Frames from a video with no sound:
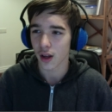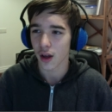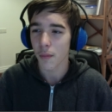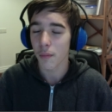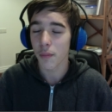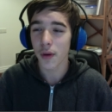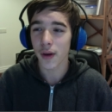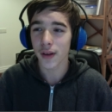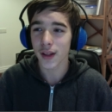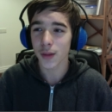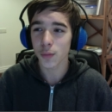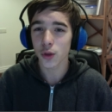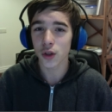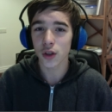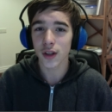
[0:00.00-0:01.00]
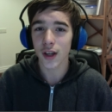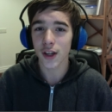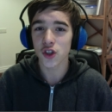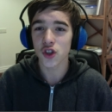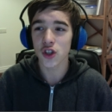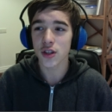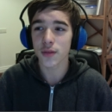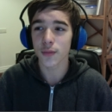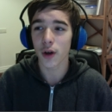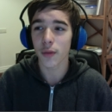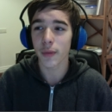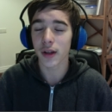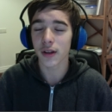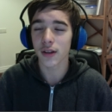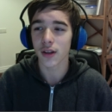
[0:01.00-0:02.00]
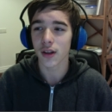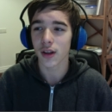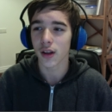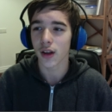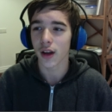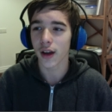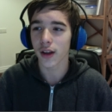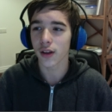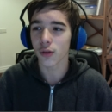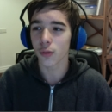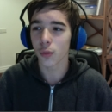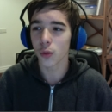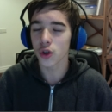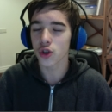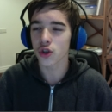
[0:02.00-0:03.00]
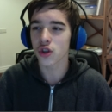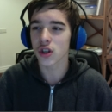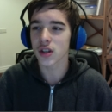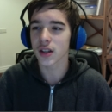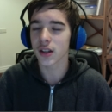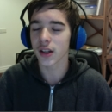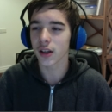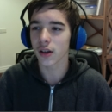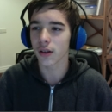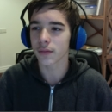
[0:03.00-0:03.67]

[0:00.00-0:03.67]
But I'm going to catch this moment. And would you just click...